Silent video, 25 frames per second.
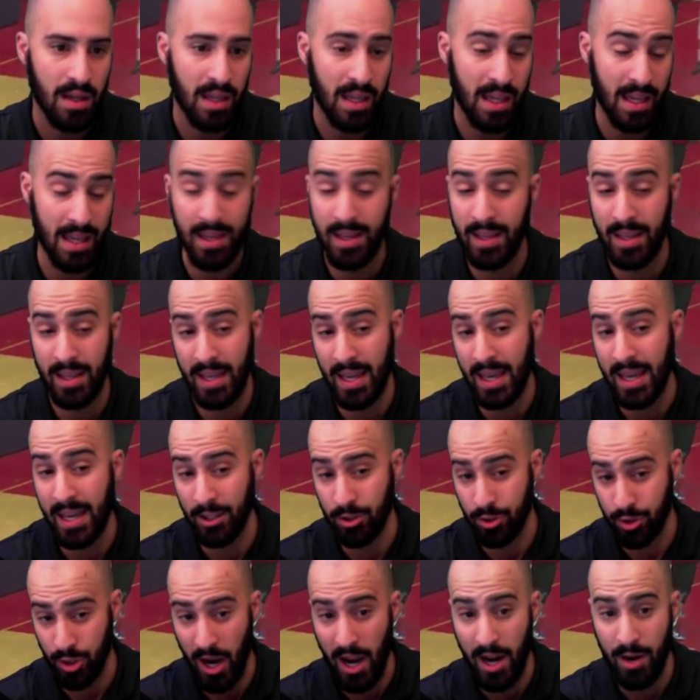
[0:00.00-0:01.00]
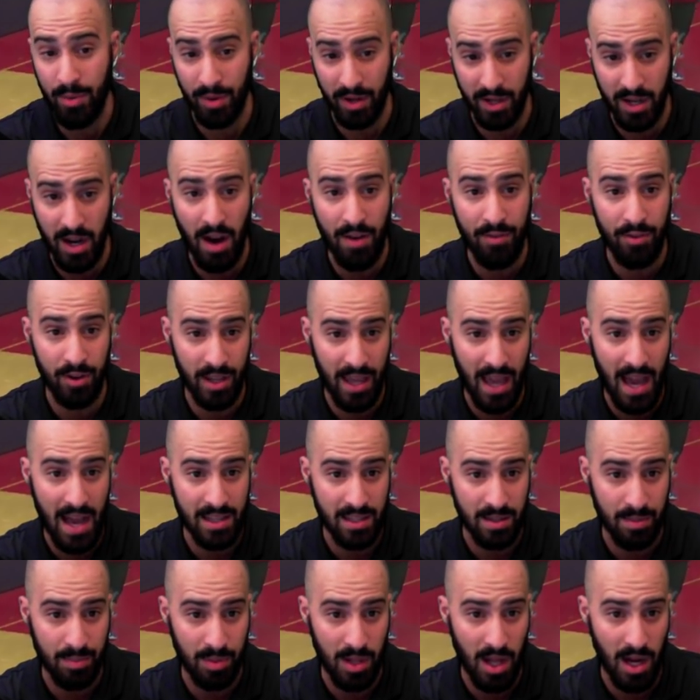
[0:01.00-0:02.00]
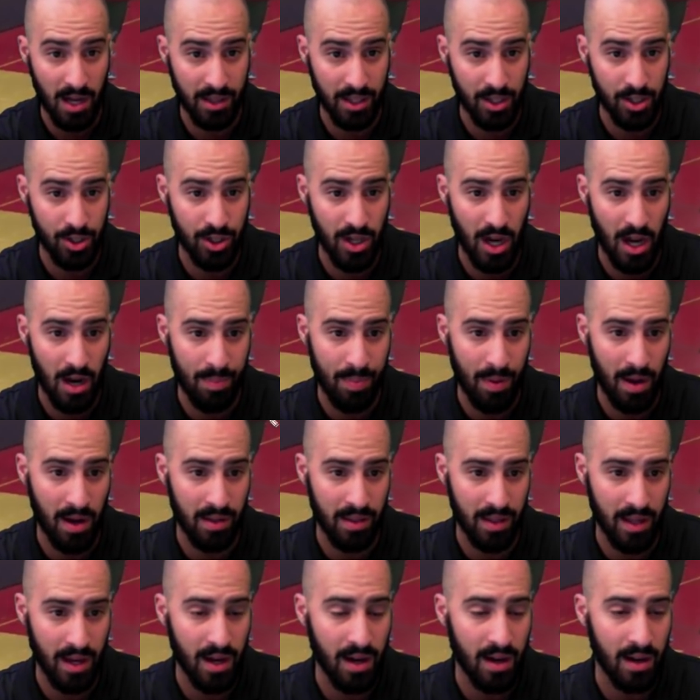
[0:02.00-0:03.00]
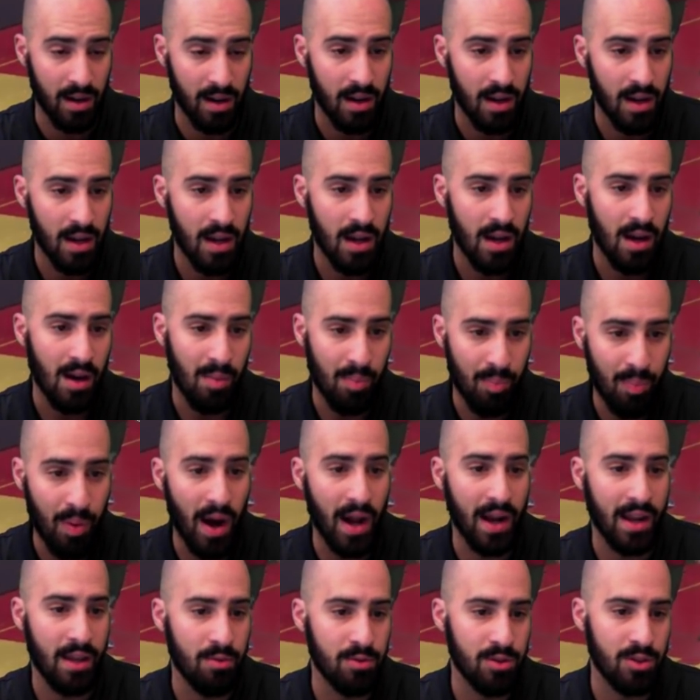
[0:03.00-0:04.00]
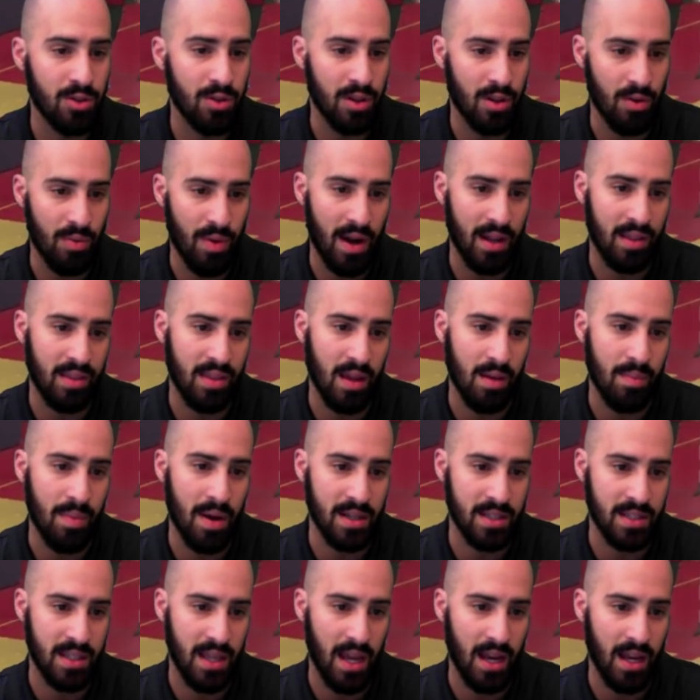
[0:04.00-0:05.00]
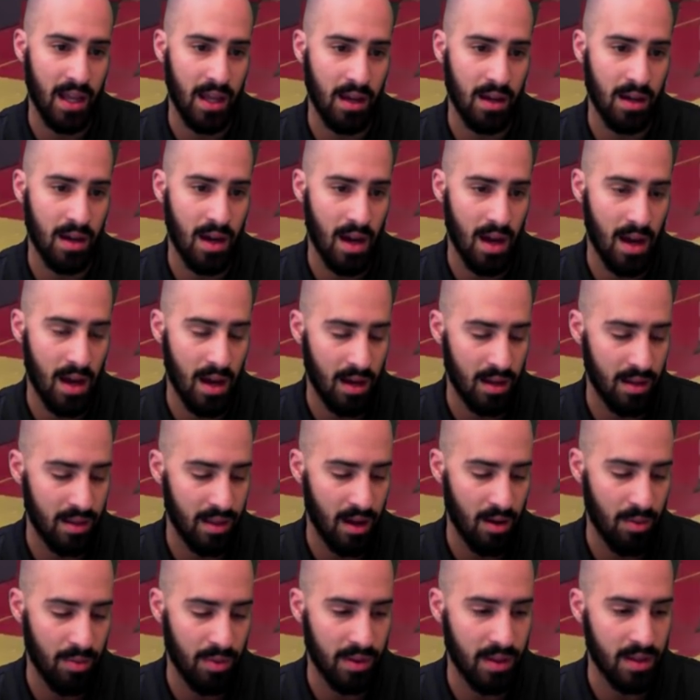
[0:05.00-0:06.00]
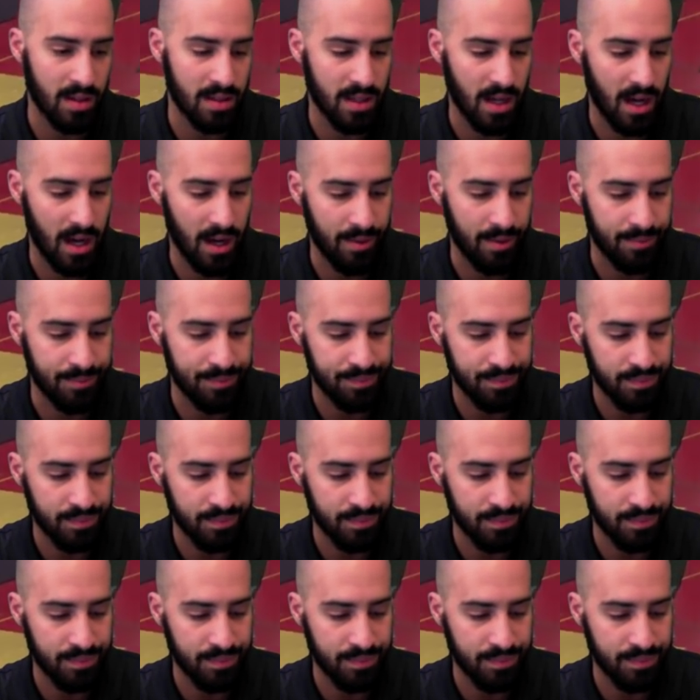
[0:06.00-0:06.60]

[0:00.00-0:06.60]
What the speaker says: He can try to recover, yes, and block this shot up out of the air, but he was doing the right thing by standing there with this guy.